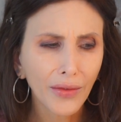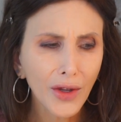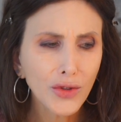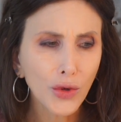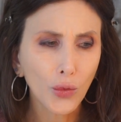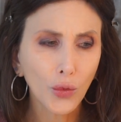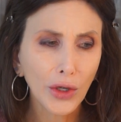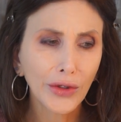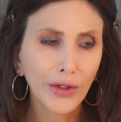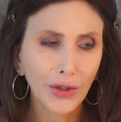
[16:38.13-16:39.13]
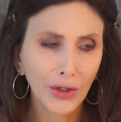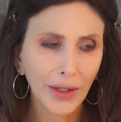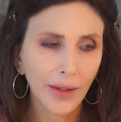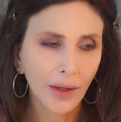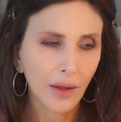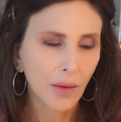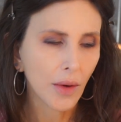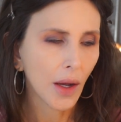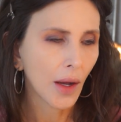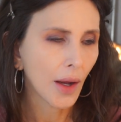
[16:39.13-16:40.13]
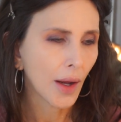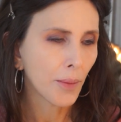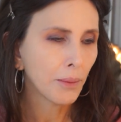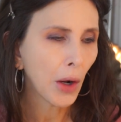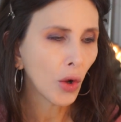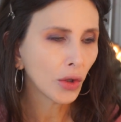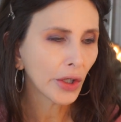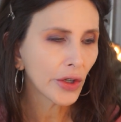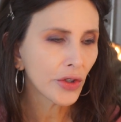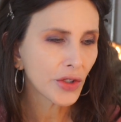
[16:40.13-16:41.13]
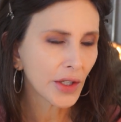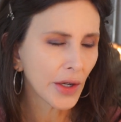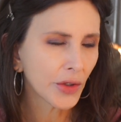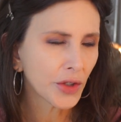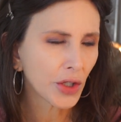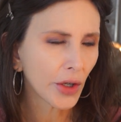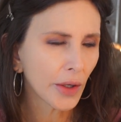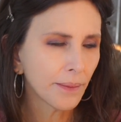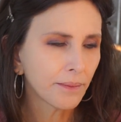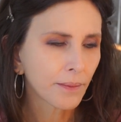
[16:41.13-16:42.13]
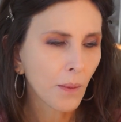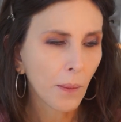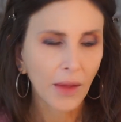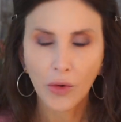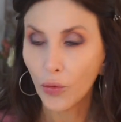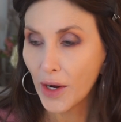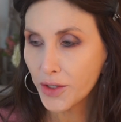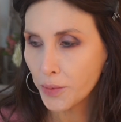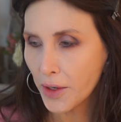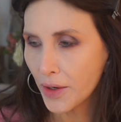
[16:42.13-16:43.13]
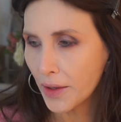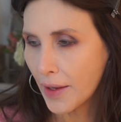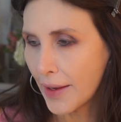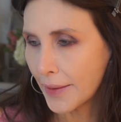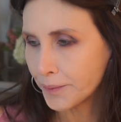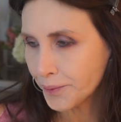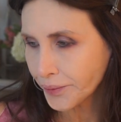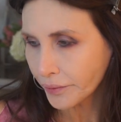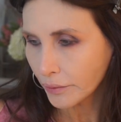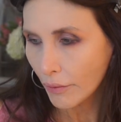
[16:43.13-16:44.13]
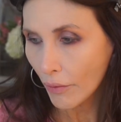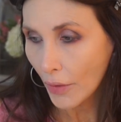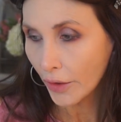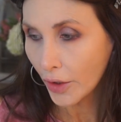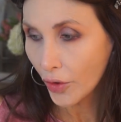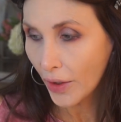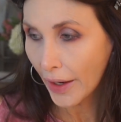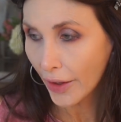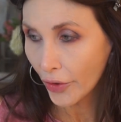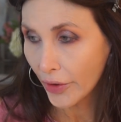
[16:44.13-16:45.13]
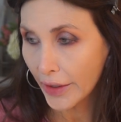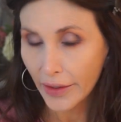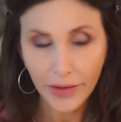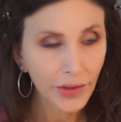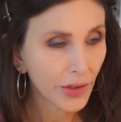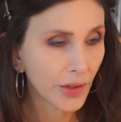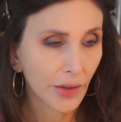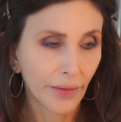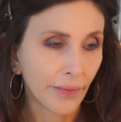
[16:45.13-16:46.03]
Those are really good. Polar seltzer, raspberry lime. No calories.